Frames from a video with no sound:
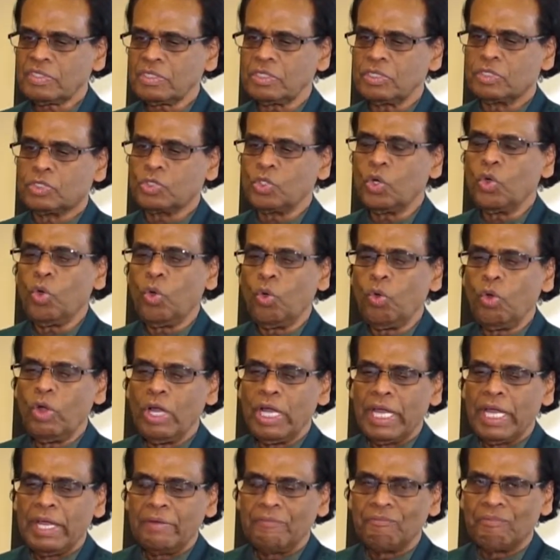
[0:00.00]
So
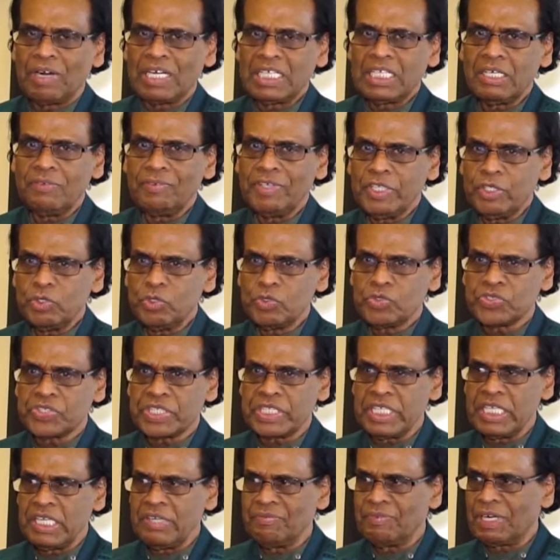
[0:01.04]
whatever you
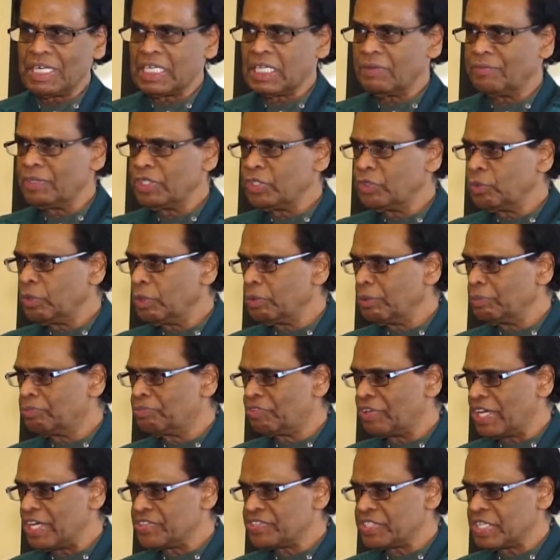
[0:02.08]
see, whatever you
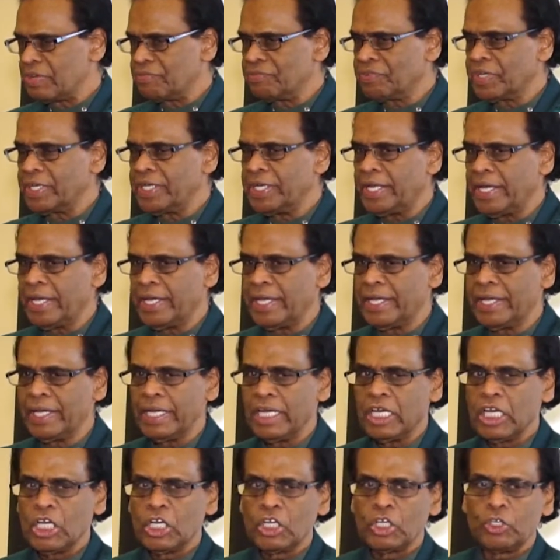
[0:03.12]
face every day,
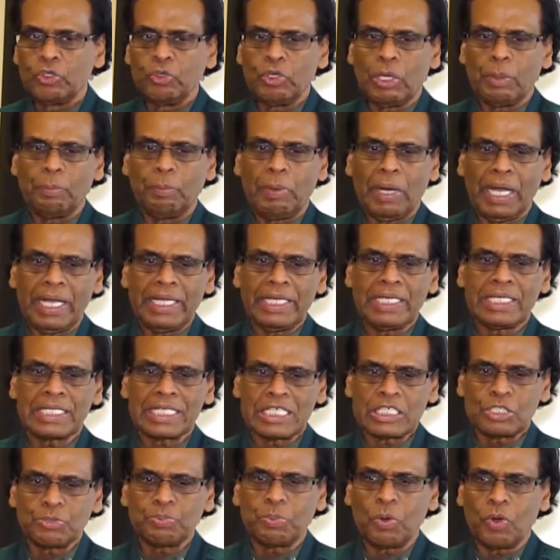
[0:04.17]
your mind
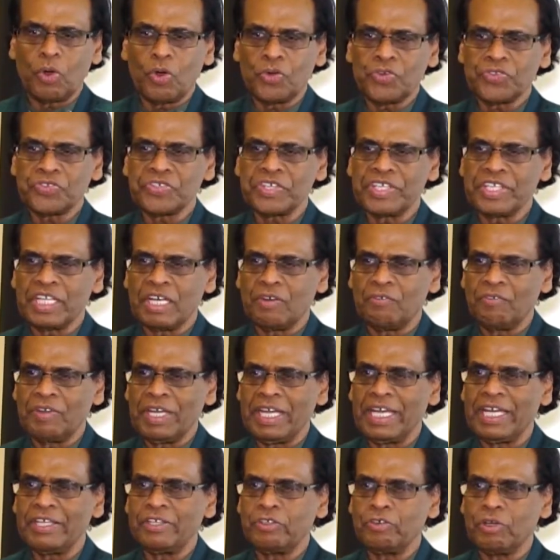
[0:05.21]
responds in the
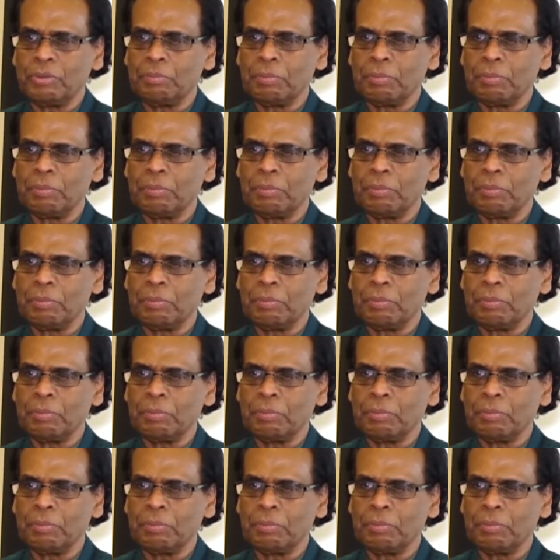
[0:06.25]
way your